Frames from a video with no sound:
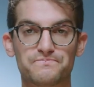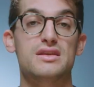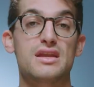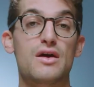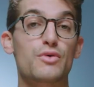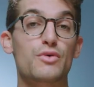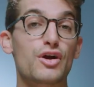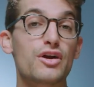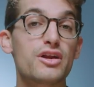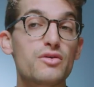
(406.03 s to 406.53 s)

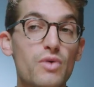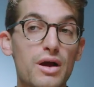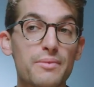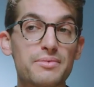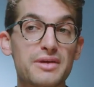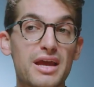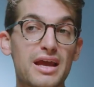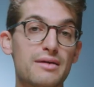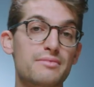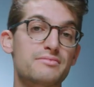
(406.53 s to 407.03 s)
Now regarding
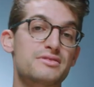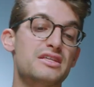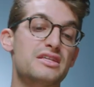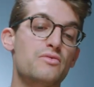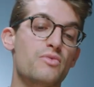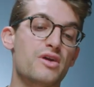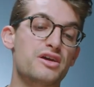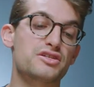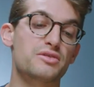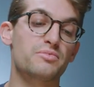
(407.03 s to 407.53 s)
webcams, the
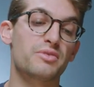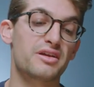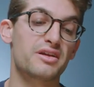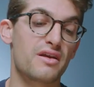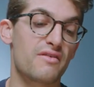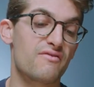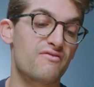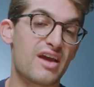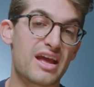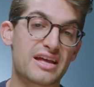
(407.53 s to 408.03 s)
Razer Blade
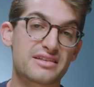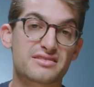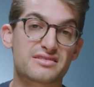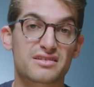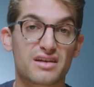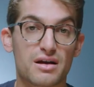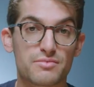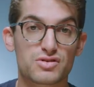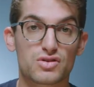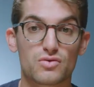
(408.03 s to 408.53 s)
Advanced
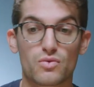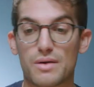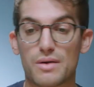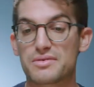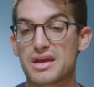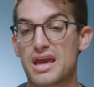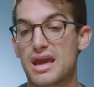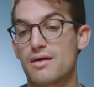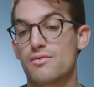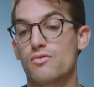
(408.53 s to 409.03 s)
comes with a
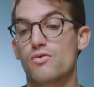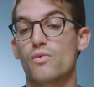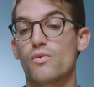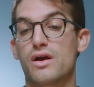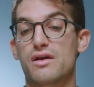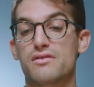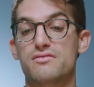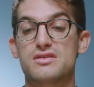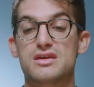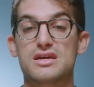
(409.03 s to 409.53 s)
webcam
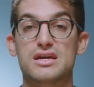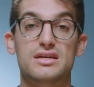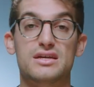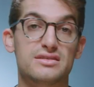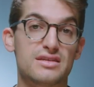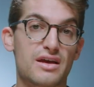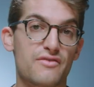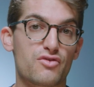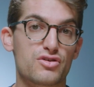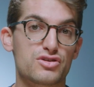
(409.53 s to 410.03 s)
where the
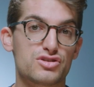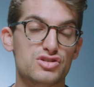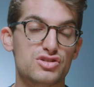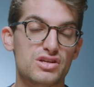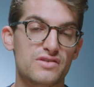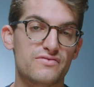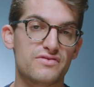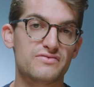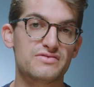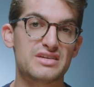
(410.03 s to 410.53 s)
Zephyrus
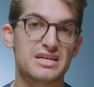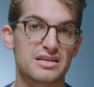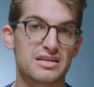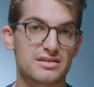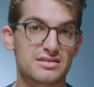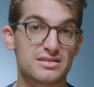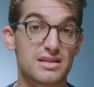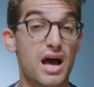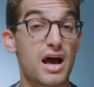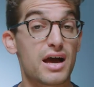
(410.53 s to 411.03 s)
G15
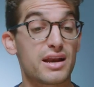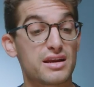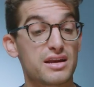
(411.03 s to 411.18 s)
does not,